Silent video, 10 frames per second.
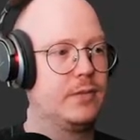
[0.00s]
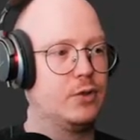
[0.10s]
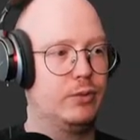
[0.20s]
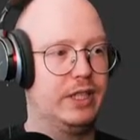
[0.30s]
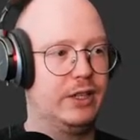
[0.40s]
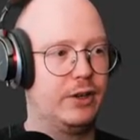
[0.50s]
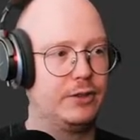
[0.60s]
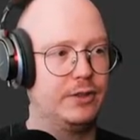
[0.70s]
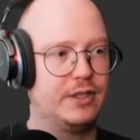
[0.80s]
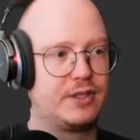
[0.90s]
It's really
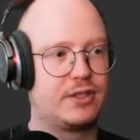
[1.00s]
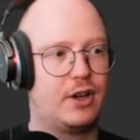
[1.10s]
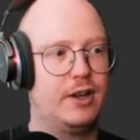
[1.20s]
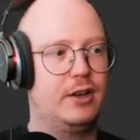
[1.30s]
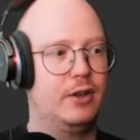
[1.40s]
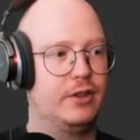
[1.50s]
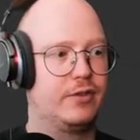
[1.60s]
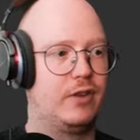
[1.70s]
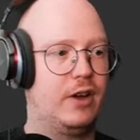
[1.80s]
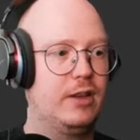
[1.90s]
hard to design on the
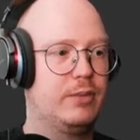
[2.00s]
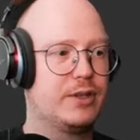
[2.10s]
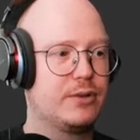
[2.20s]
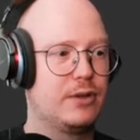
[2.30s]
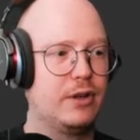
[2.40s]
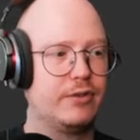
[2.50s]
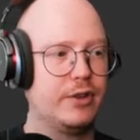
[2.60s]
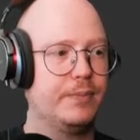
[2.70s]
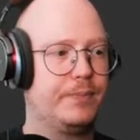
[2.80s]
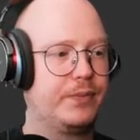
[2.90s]
fly, but it's also a lot of fun.